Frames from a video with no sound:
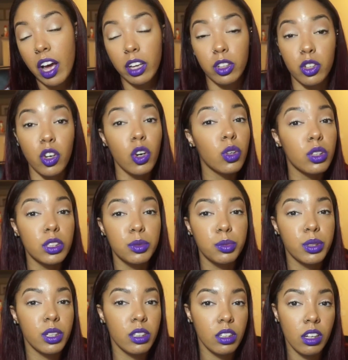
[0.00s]
I know it's
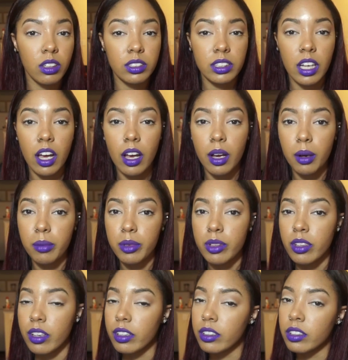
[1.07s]
been a long time,
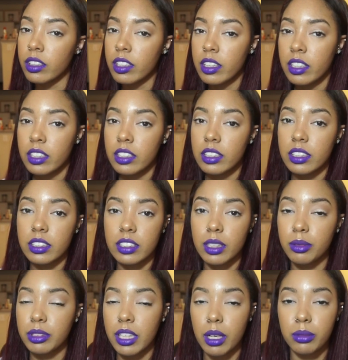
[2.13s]

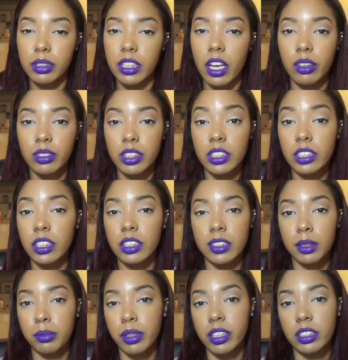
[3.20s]
sometimes life just gets
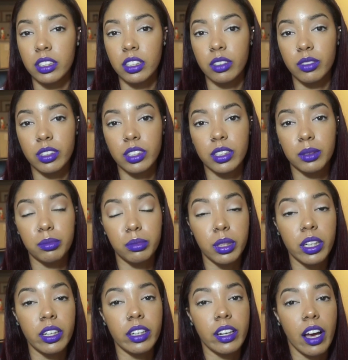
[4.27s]
the best of us,
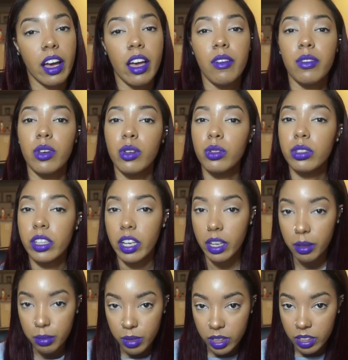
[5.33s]
but I have a new
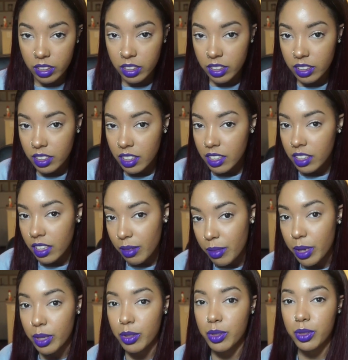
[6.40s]
camera, I'm
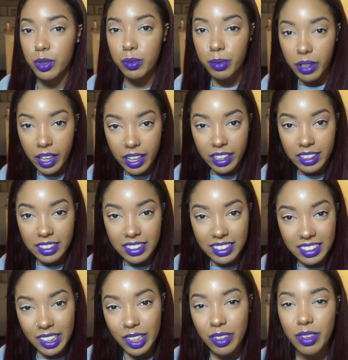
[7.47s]
in a new place,
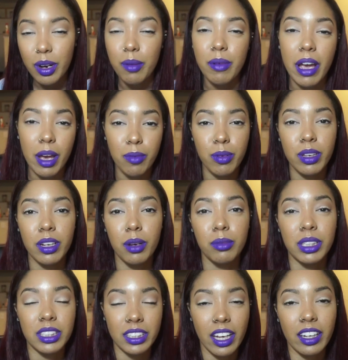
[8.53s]
so I'm happy and I'm
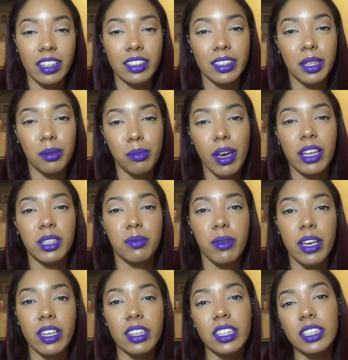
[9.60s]
excited to get back to
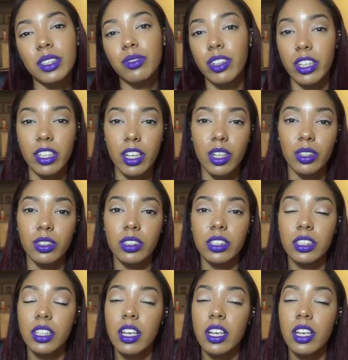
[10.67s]
making these videos.